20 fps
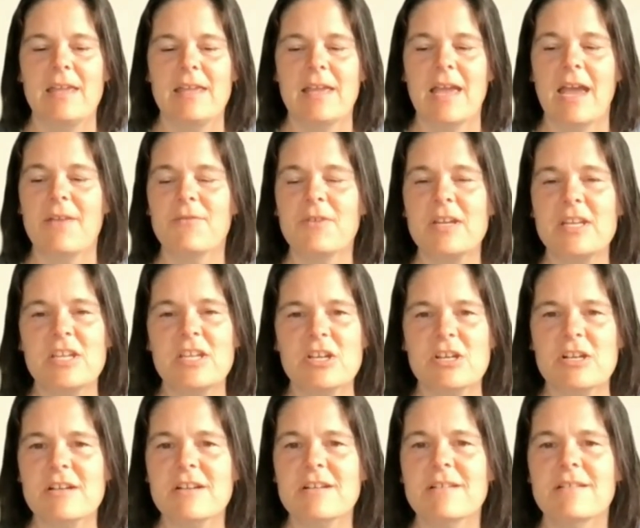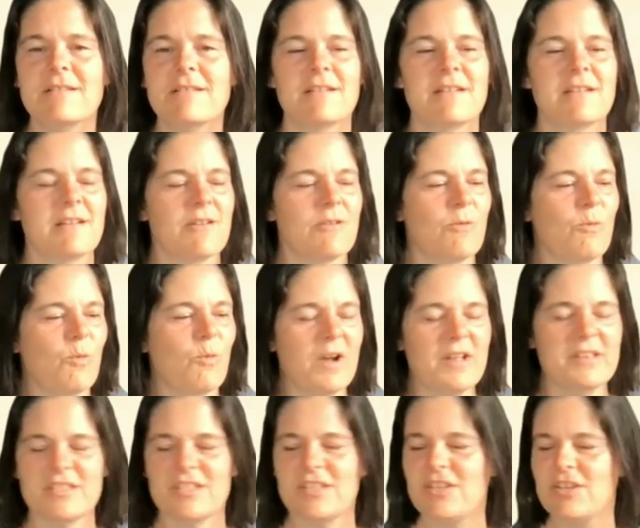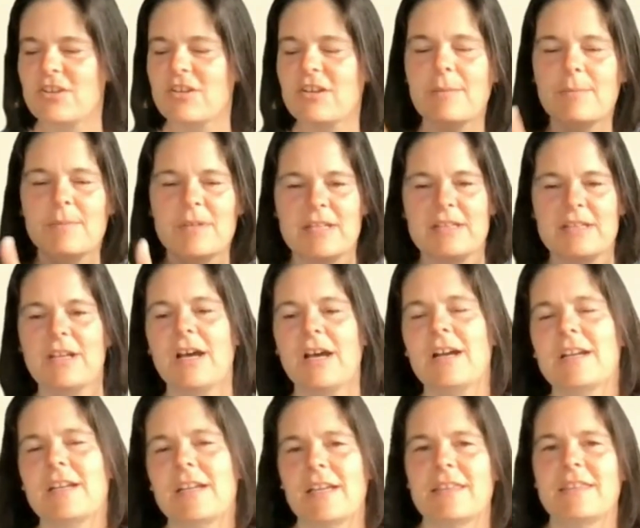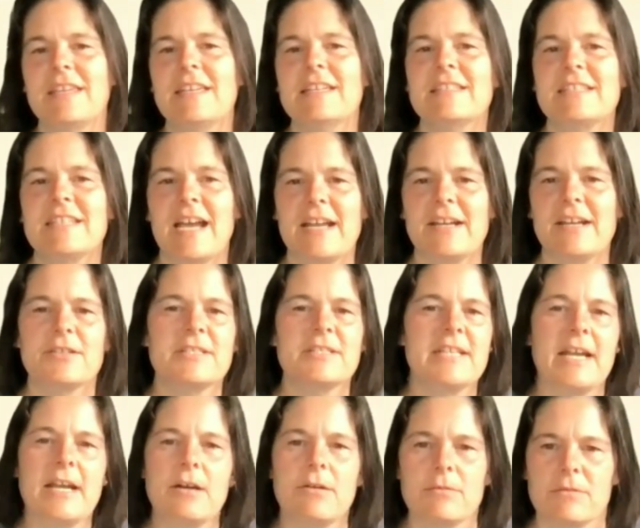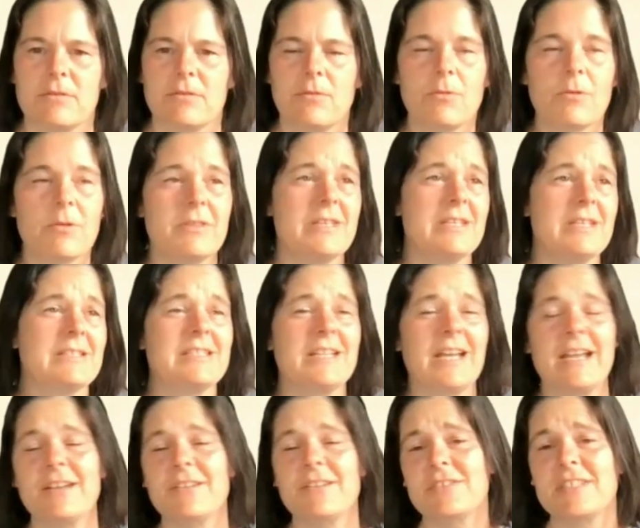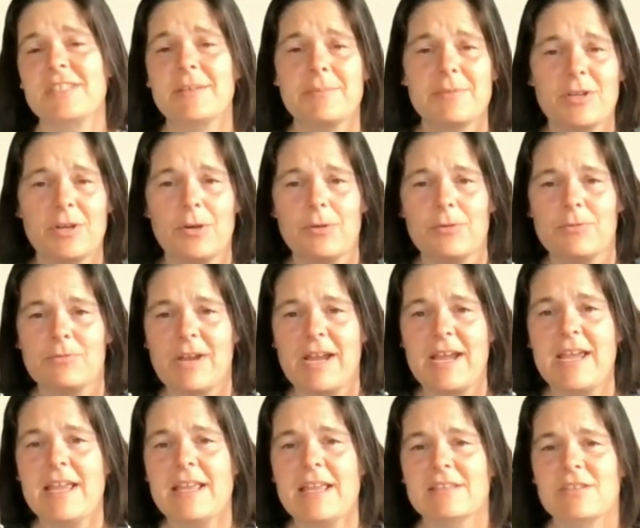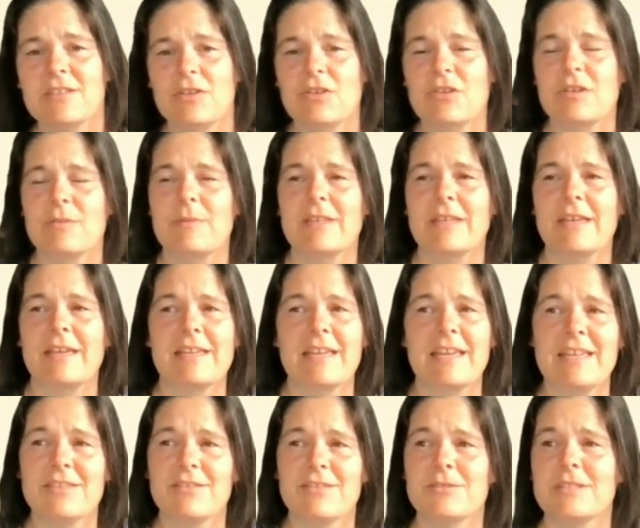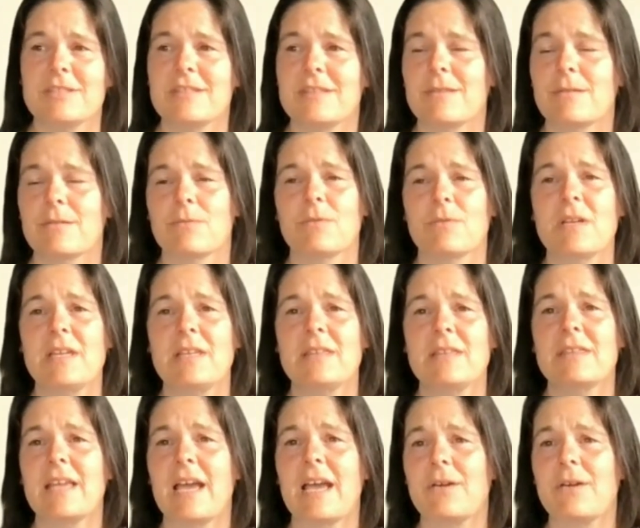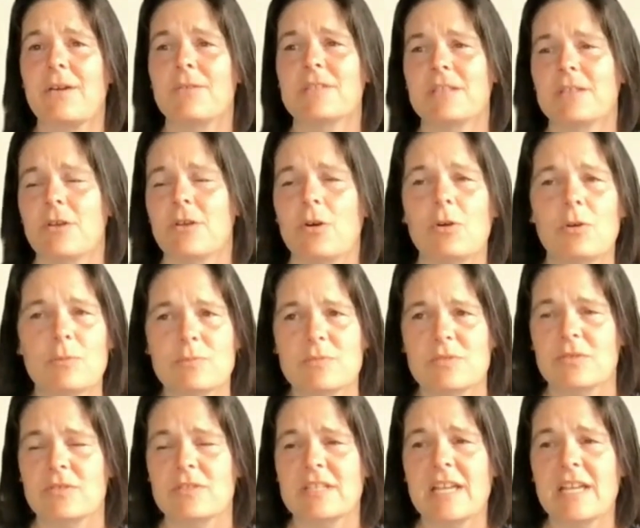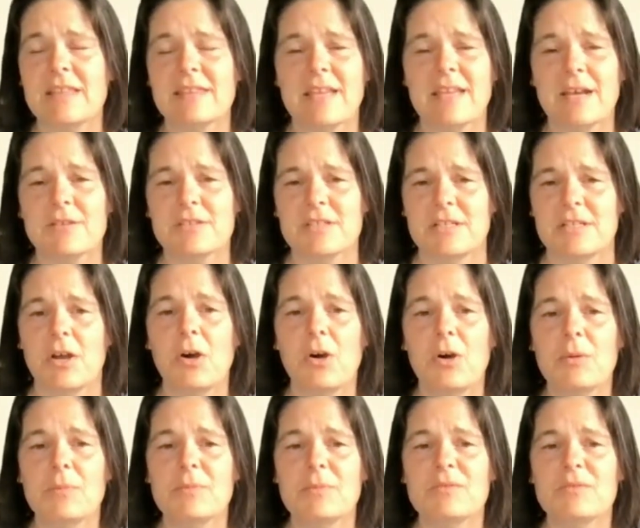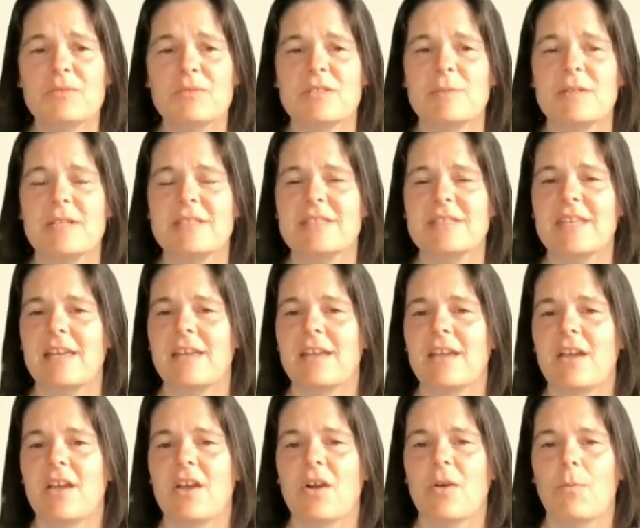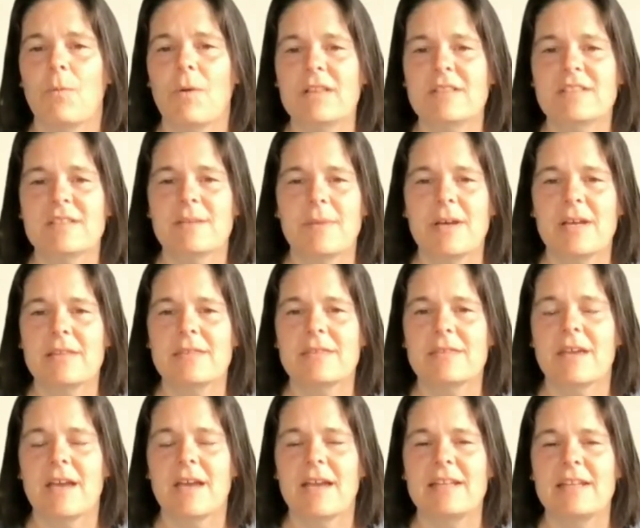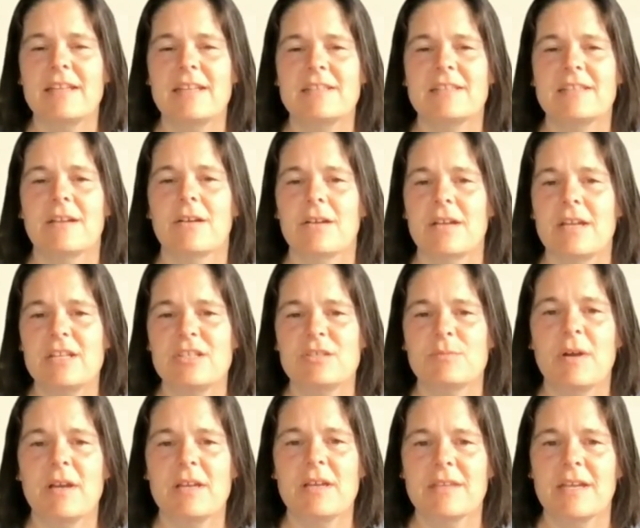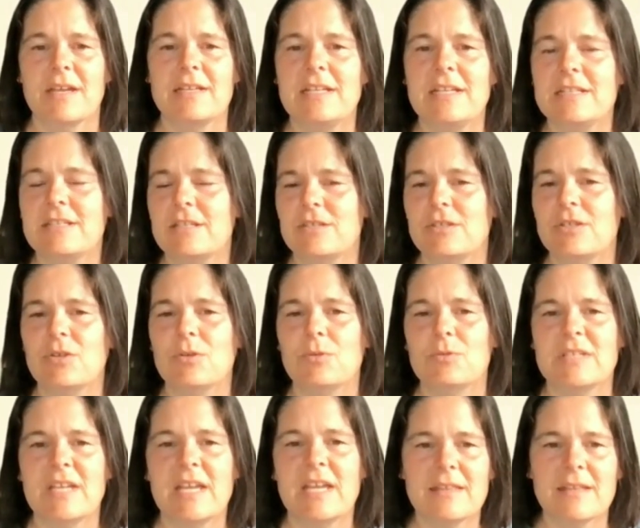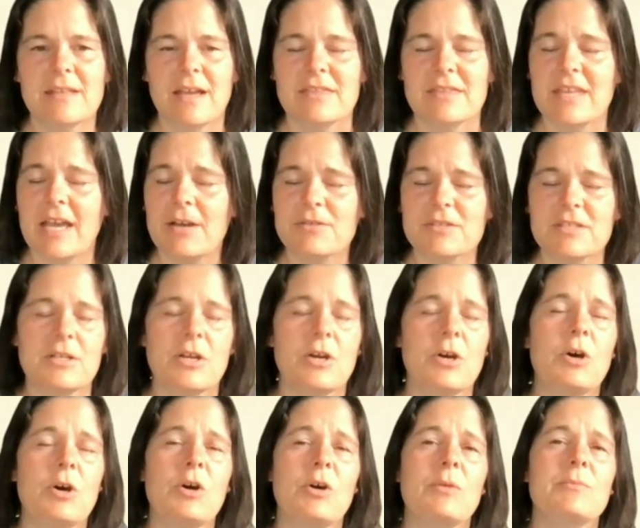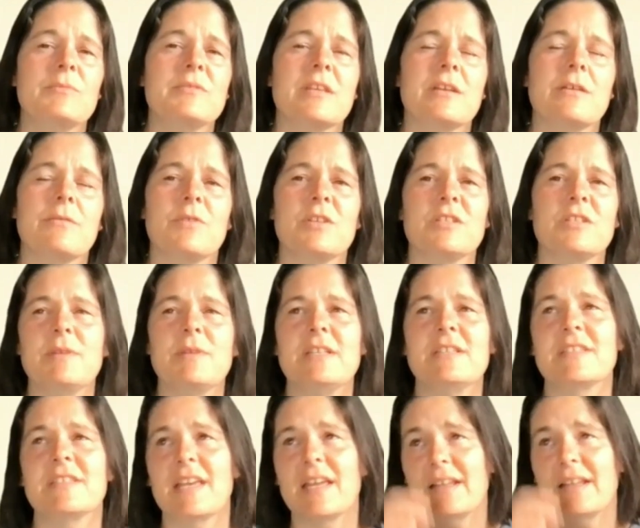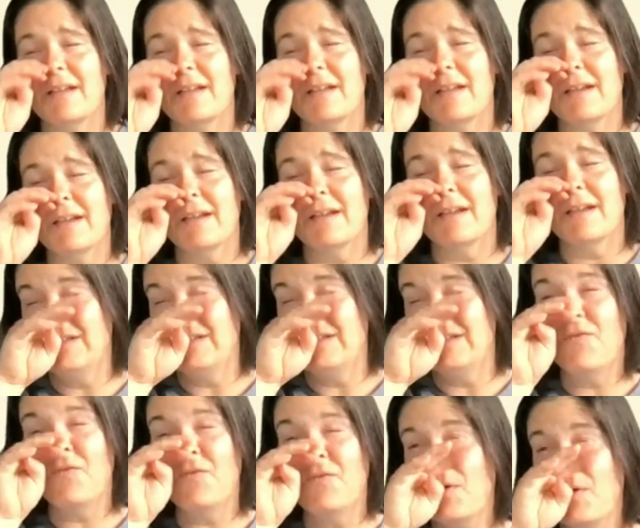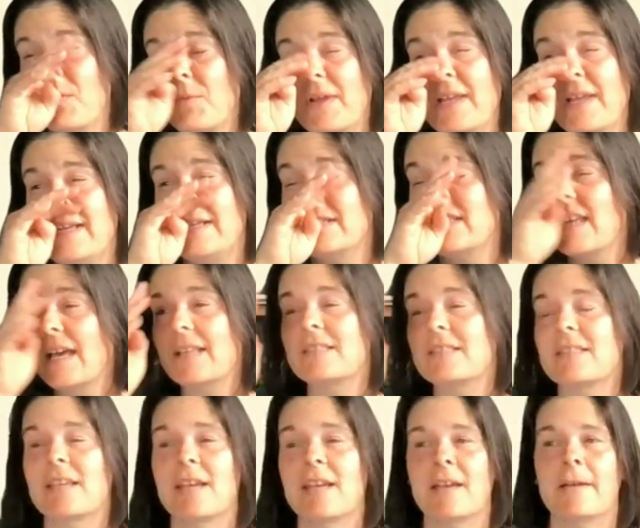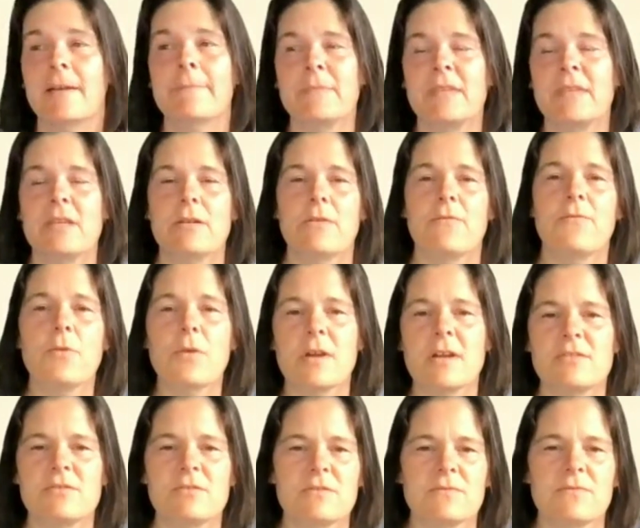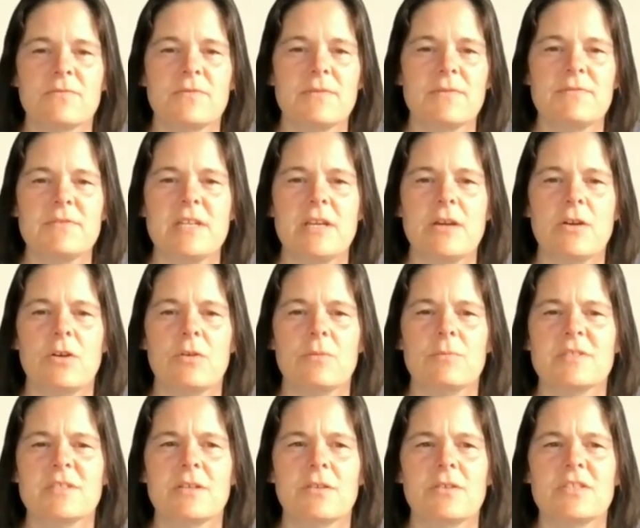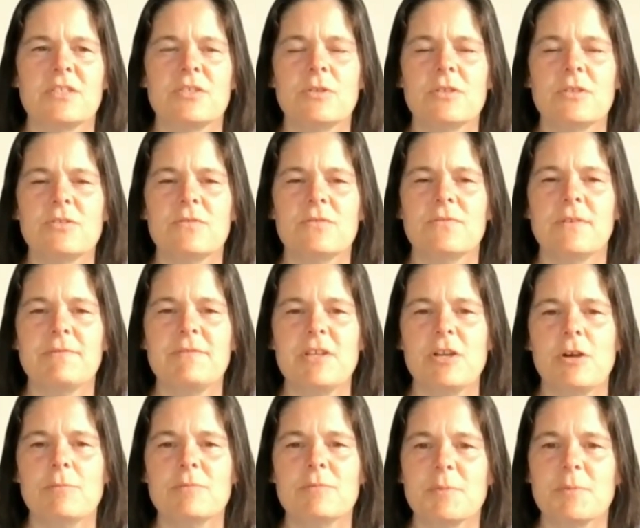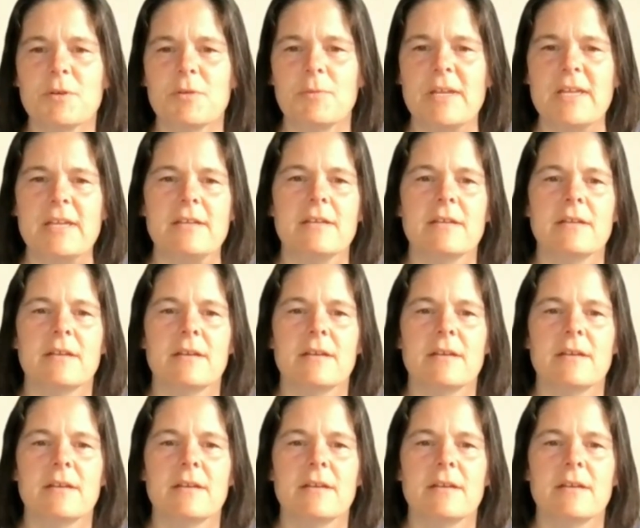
every year, once a year, I'm going to knock the entire town or the entire zip code, right? So you could be like, hey, there's 3,000 homes or 10,000 homes, which means that once a month or each month I need to do 1,000 homes, which means that 4 weeks, that's 450 homes. No, it's 250 homes per week.